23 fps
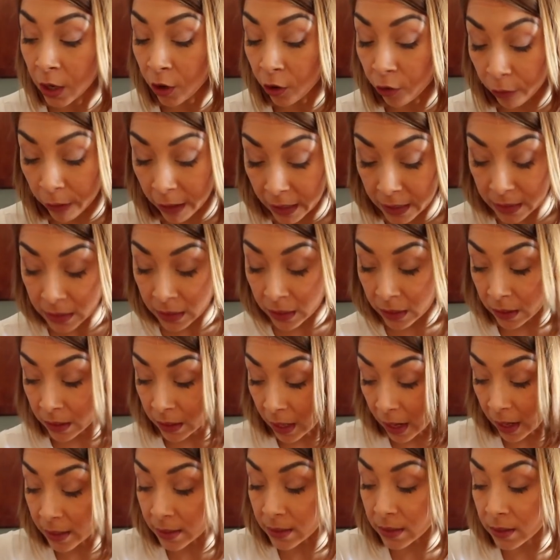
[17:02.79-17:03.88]
Granted,
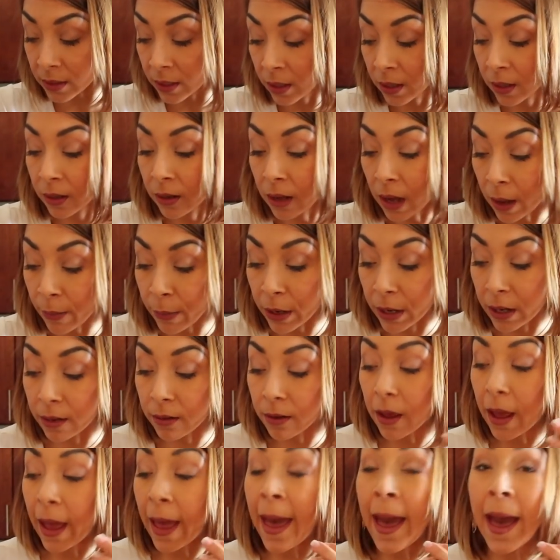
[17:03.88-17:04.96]
yes, I mean,
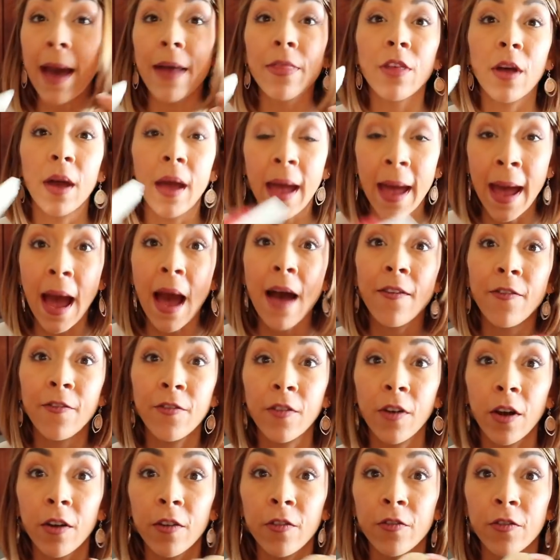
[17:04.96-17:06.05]
ha the
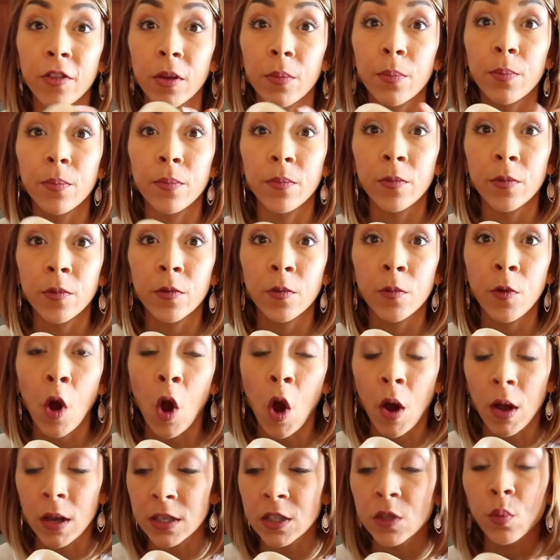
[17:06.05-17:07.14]
half of the
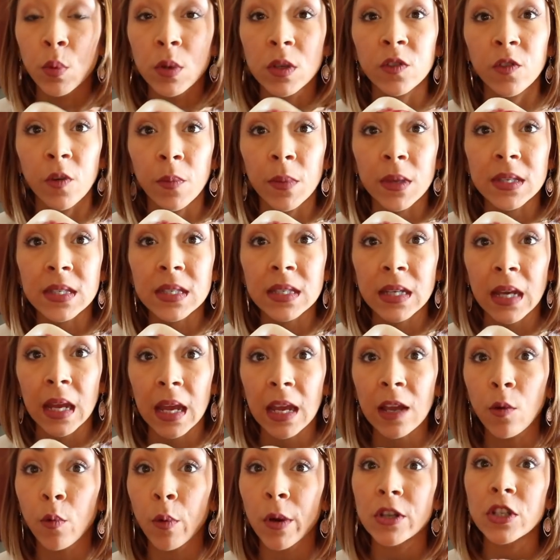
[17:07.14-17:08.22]
cost was from the
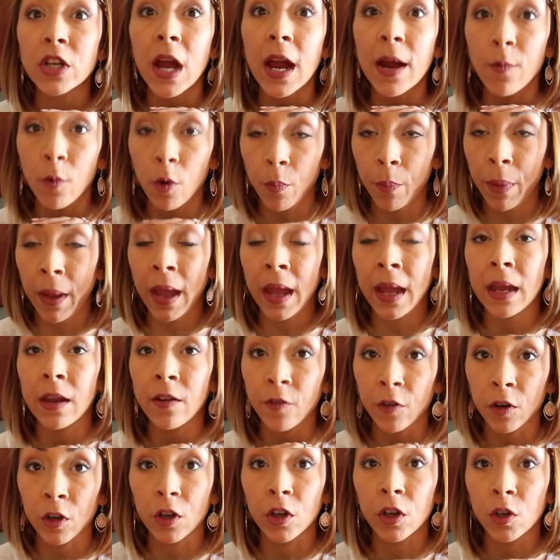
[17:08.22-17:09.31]
steak, which I will pay
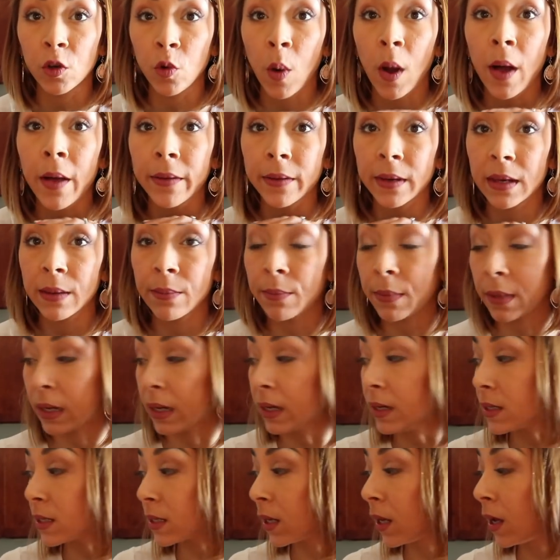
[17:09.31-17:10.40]
for good quality
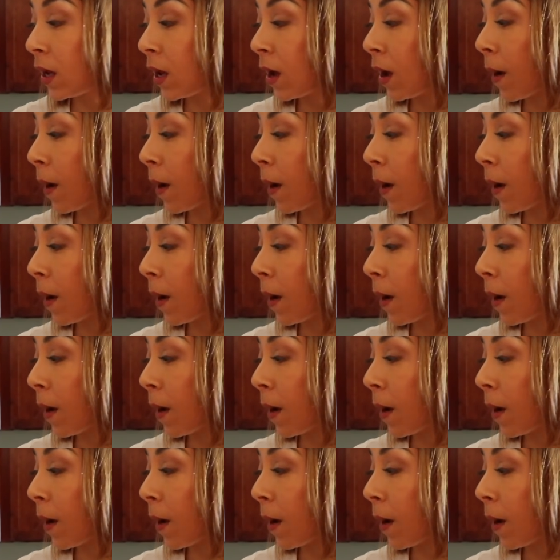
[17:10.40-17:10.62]
meat,